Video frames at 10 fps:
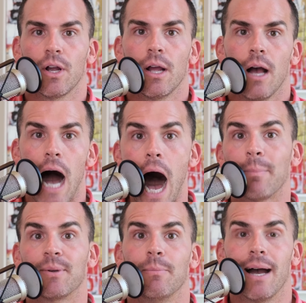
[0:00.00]

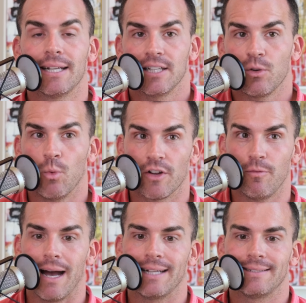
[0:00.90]
optimizing one of my
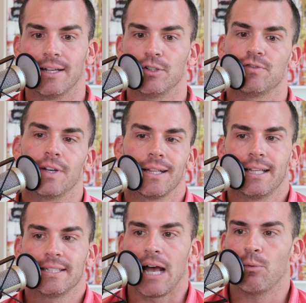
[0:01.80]
sales funnel is I
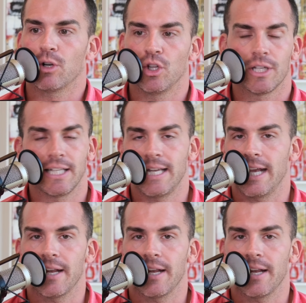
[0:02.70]
want to look at the data.